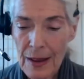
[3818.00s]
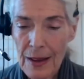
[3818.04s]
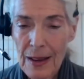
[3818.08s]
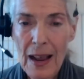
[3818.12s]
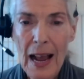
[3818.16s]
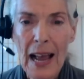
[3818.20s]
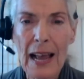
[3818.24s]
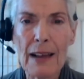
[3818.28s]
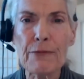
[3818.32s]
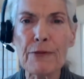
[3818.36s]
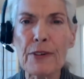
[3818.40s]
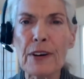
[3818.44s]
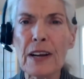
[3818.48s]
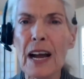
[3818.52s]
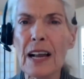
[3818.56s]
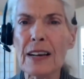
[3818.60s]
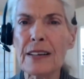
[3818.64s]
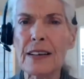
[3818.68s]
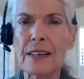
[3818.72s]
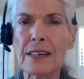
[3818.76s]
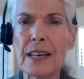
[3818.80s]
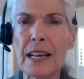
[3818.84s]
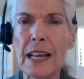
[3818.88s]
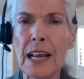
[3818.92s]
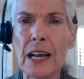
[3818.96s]
I forgot
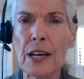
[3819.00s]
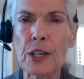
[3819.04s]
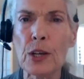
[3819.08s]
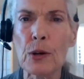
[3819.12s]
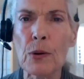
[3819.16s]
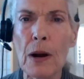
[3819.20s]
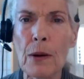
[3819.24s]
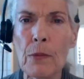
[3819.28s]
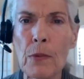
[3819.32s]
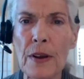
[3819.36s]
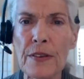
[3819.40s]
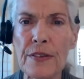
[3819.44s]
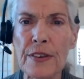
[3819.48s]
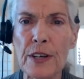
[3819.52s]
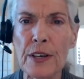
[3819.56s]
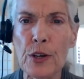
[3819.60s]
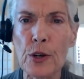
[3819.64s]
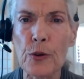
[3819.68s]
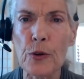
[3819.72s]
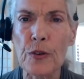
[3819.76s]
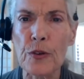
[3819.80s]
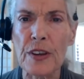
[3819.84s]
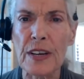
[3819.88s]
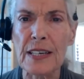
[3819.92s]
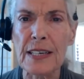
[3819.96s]
to tell you I wasn't
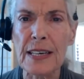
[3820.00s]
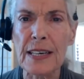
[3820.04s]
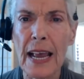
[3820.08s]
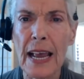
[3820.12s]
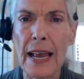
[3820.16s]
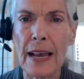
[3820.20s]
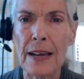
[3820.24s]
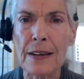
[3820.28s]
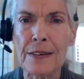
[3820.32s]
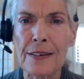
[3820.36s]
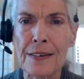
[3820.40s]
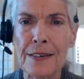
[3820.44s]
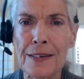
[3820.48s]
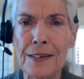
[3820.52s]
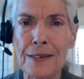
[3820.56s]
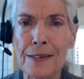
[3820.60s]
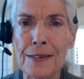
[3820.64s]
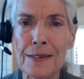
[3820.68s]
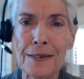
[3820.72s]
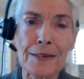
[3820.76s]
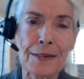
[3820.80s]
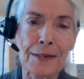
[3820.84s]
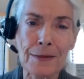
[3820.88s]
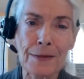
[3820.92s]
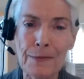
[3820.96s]
using text,
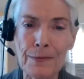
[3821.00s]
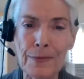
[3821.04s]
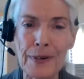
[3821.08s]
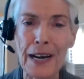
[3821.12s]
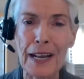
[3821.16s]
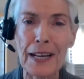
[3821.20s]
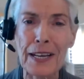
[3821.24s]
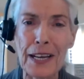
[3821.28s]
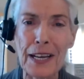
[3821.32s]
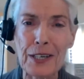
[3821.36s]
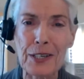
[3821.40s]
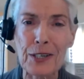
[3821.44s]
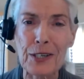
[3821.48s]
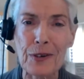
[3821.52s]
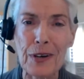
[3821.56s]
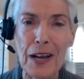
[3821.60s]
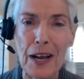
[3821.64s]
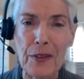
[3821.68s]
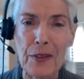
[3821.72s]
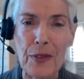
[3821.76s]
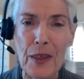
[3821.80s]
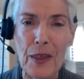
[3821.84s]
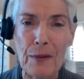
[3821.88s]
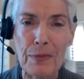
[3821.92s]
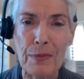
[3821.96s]
but I guess you
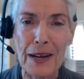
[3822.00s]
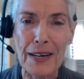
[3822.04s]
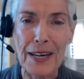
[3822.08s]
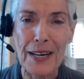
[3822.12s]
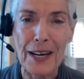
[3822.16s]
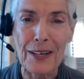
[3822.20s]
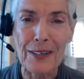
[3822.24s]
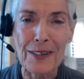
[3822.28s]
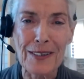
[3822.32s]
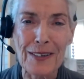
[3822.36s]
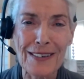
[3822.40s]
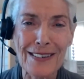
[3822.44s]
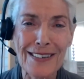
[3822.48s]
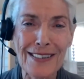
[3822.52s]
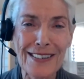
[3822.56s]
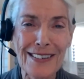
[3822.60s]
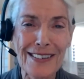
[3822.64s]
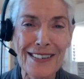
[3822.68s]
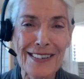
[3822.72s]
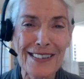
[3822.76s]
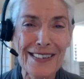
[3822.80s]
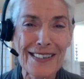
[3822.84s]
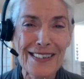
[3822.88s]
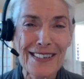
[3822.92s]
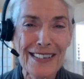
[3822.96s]
got that by now.
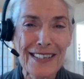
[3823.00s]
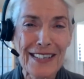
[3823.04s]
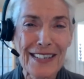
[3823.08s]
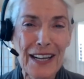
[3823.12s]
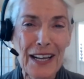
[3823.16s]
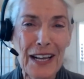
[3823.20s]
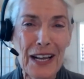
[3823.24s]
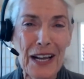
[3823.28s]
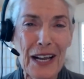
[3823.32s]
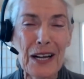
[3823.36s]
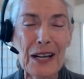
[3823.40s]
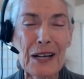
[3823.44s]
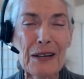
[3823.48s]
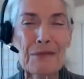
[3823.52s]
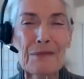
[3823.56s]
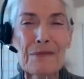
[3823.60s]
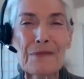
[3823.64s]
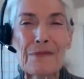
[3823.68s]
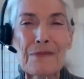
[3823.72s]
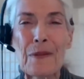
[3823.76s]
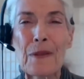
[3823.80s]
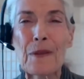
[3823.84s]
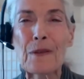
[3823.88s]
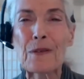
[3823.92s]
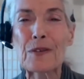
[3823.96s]

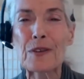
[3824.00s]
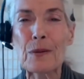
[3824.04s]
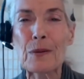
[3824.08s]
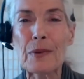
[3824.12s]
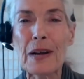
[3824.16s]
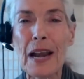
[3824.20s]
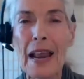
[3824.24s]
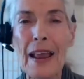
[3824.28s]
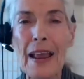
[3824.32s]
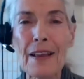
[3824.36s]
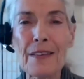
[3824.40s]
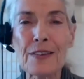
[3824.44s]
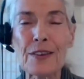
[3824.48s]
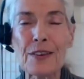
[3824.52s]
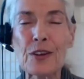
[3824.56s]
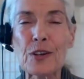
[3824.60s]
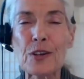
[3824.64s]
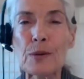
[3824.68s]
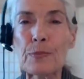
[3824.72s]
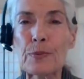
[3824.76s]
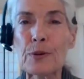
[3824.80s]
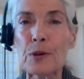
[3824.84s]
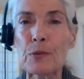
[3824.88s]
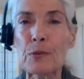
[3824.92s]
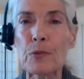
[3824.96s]
So I'm going to ask you to
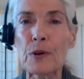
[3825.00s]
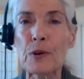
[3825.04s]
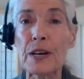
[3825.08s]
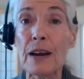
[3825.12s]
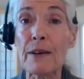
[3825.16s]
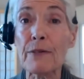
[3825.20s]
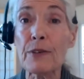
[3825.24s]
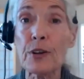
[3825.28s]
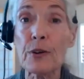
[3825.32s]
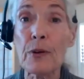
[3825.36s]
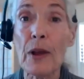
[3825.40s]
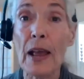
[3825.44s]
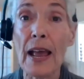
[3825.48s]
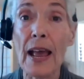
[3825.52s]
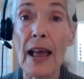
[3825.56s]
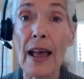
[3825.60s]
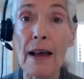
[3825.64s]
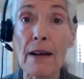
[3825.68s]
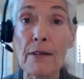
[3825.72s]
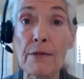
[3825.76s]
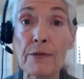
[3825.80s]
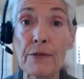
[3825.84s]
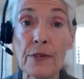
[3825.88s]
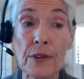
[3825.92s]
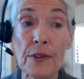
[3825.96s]
put whatever you
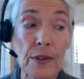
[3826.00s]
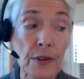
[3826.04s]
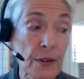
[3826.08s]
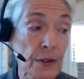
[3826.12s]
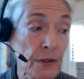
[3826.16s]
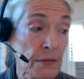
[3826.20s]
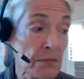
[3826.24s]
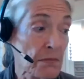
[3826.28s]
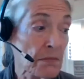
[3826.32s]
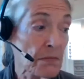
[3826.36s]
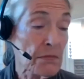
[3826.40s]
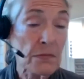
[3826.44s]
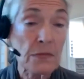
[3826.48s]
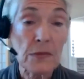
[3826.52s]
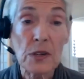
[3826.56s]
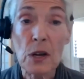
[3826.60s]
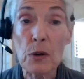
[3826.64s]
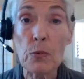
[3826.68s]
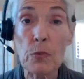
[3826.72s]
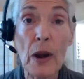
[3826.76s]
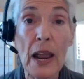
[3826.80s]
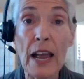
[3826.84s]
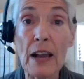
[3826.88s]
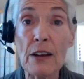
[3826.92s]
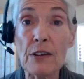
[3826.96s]
have
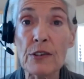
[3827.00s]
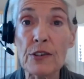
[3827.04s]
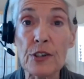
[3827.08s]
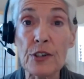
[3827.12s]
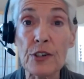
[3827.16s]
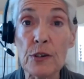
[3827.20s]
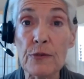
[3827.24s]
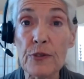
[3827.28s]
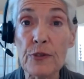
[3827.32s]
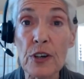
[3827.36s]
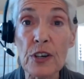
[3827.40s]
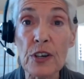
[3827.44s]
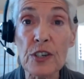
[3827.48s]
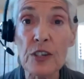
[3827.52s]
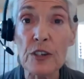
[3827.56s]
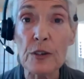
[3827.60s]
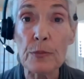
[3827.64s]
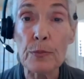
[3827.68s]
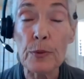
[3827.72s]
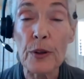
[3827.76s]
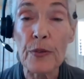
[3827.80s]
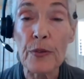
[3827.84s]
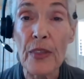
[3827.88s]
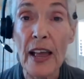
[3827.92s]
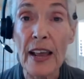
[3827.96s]
around you. If you can just
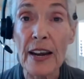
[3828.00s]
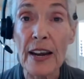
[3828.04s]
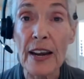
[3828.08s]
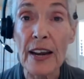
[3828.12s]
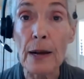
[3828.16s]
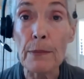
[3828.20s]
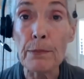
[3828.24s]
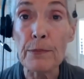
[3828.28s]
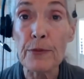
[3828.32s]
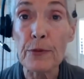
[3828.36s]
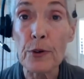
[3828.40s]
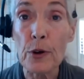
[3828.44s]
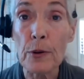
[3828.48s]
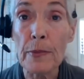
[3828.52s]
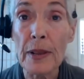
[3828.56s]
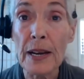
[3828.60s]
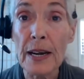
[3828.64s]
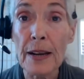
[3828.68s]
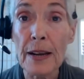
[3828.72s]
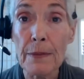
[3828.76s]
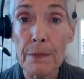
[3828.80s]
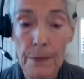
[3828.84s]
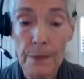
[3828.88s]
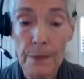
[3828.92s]
put that up for a minute.